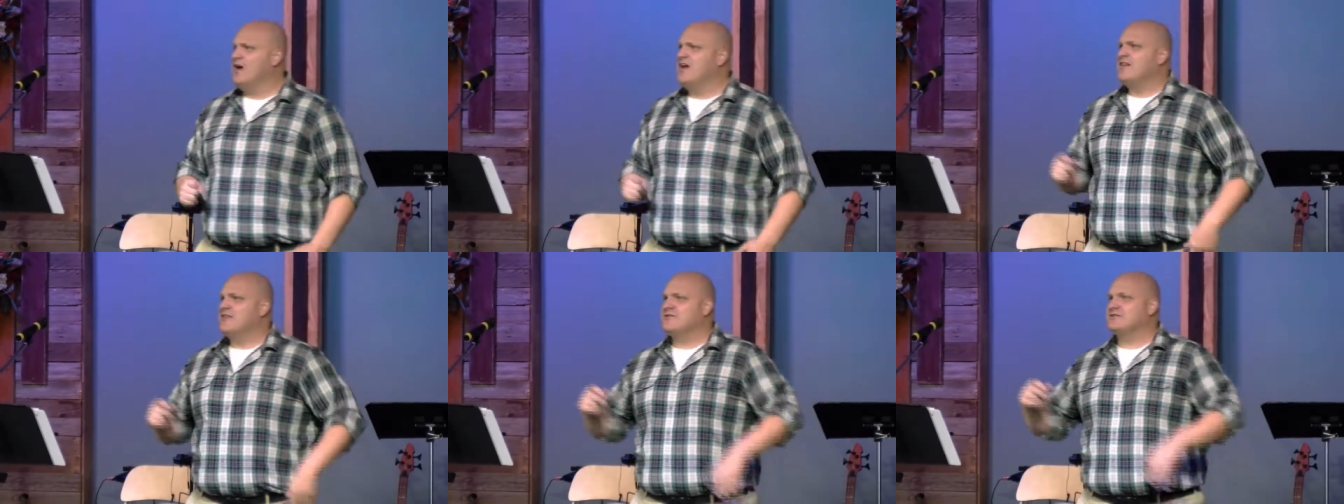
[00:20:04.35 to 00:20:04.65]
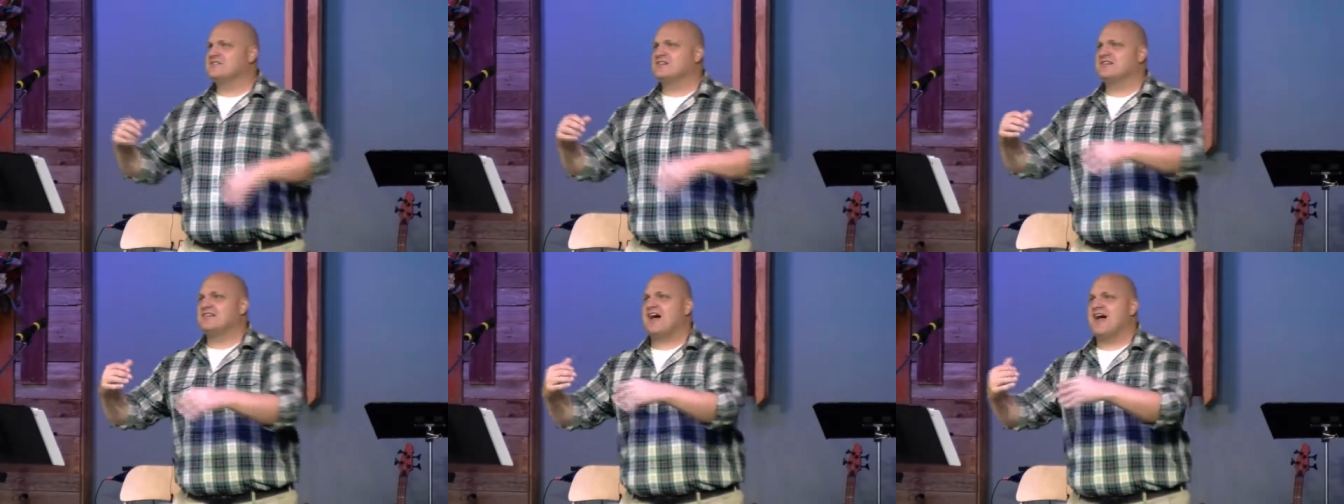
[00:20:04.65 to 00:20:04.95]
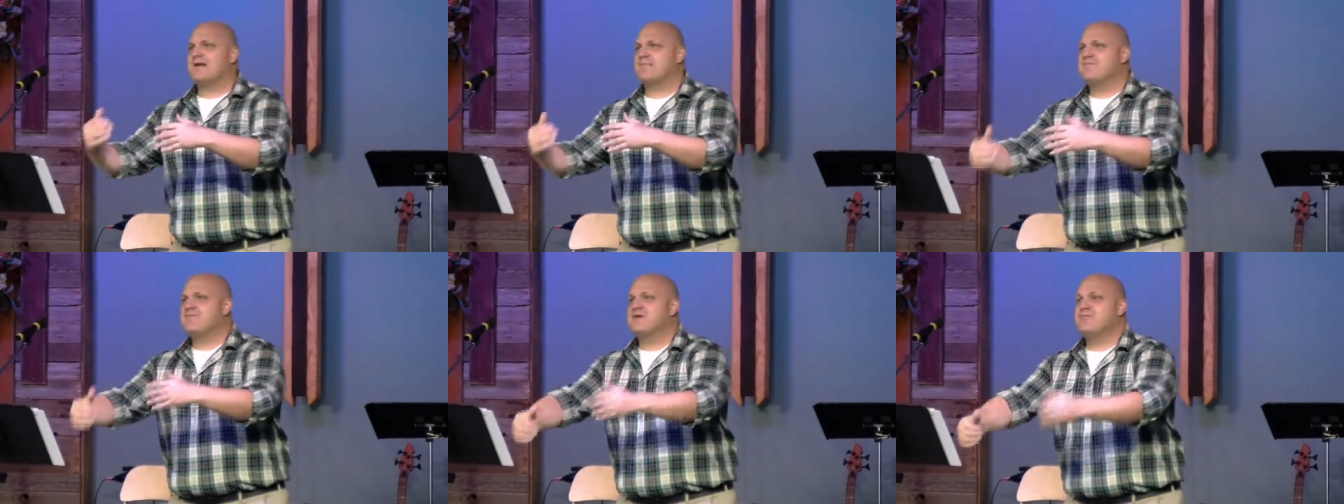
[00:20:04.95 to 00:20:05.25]
There's a lot
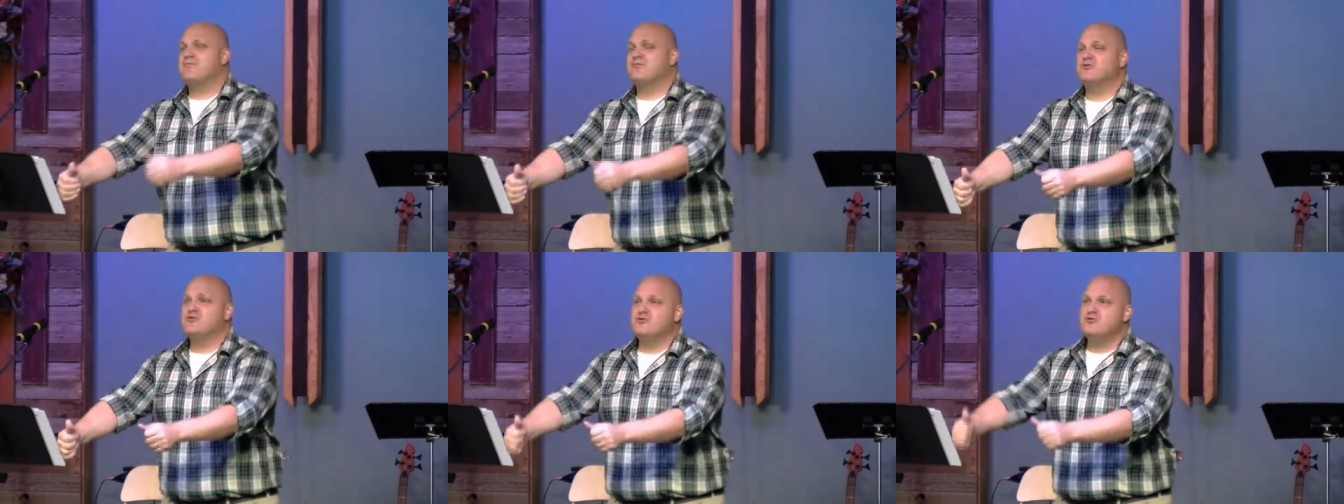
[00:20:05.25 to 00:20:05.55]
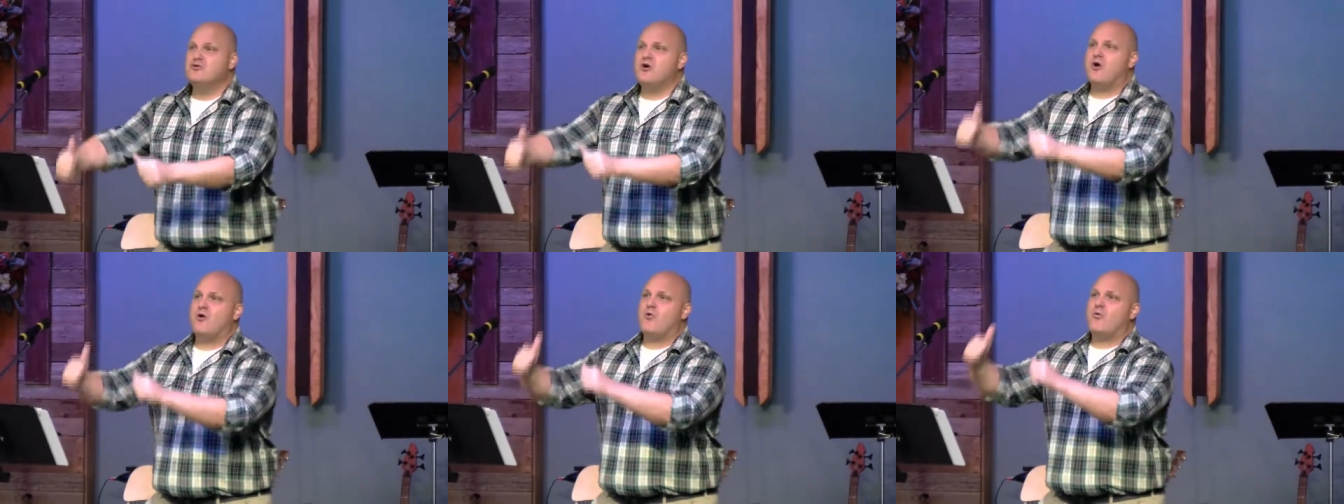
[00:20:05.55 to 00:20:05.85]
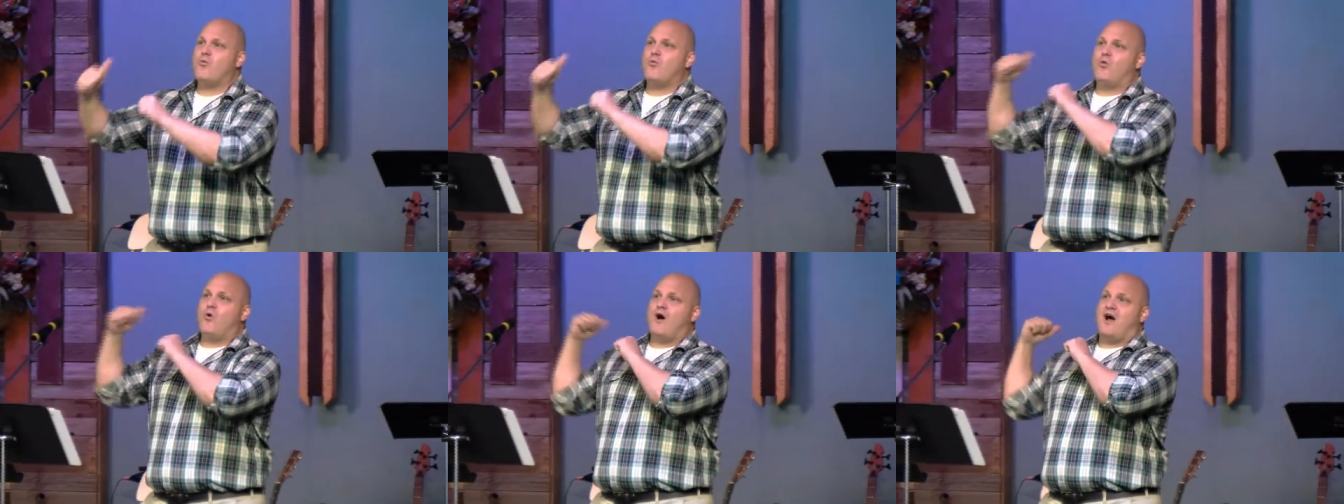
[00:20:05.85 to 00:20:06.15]
of people you
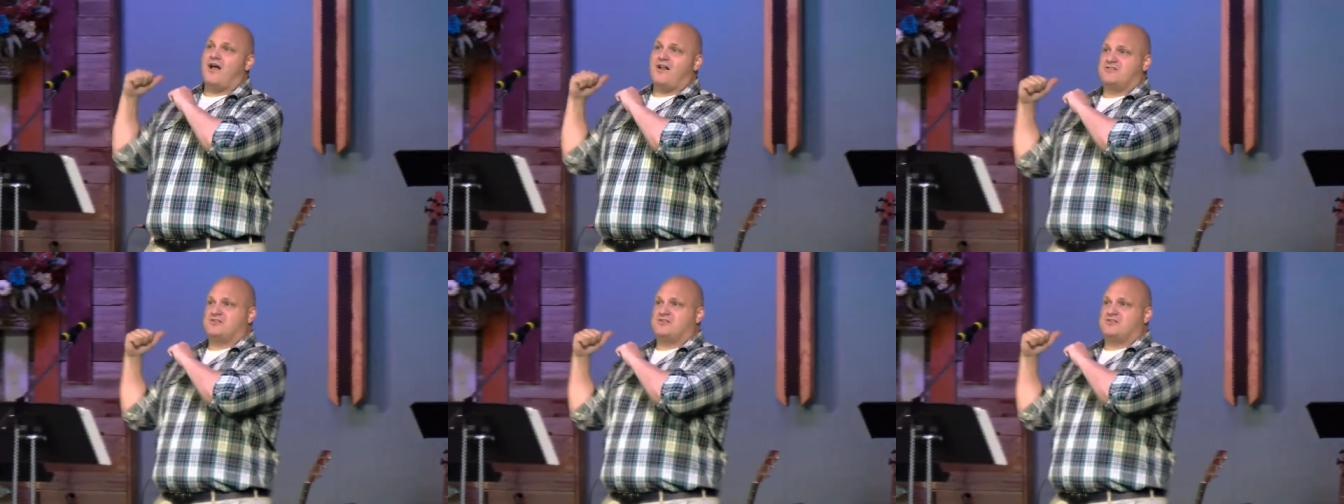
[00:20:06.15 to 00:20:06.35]
don't want